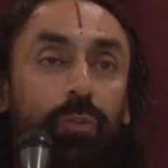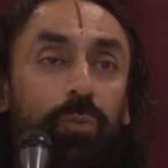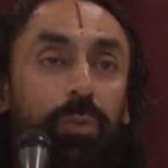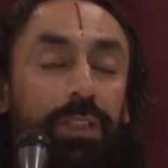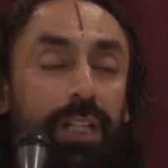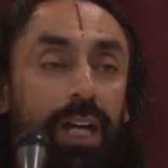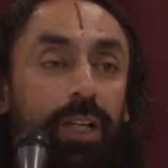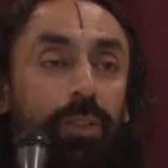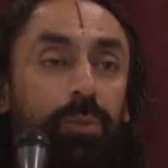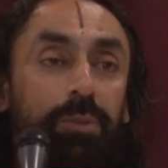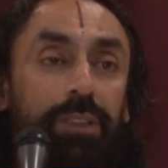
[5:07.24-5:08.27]

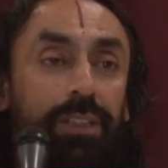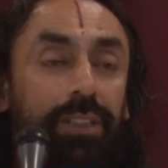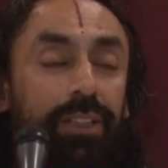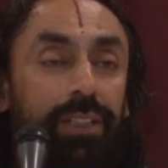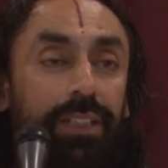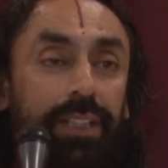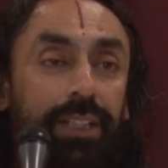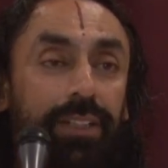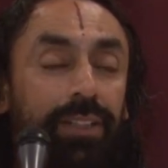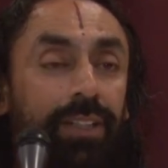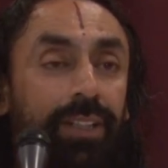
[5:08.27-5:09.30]
Without a
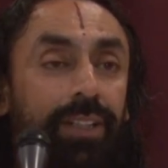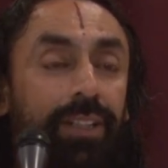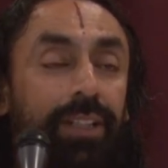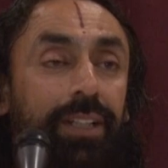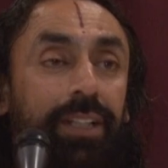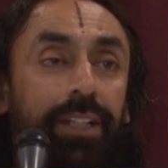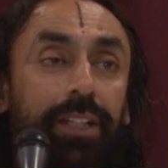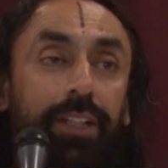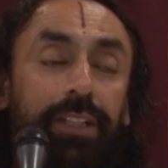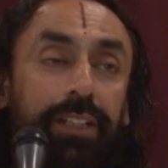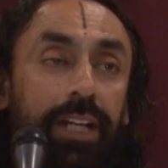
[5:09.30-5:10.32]
creator,
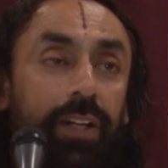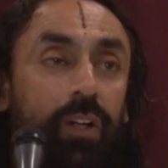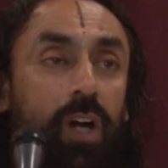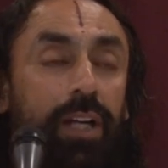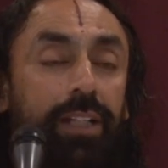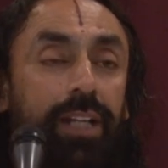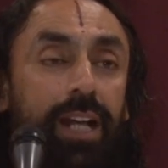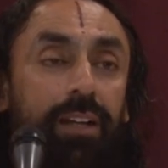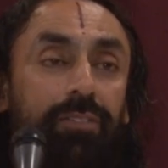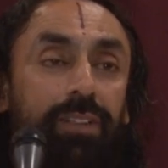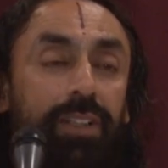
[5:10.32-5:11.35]
it cannot
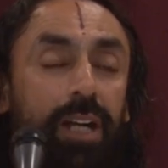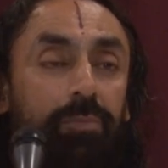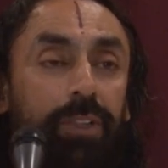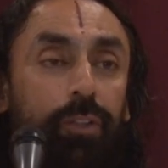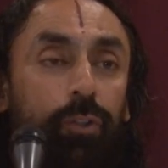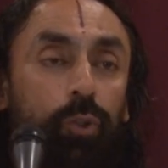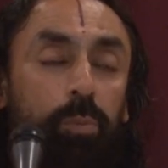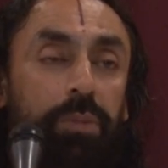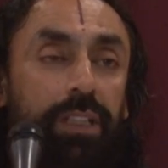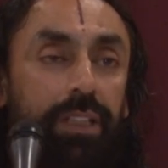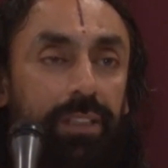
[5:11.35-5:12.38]
have come into
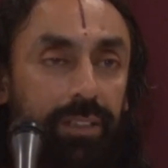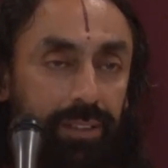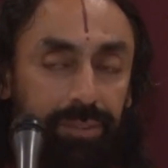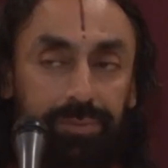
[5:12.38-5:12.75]
being.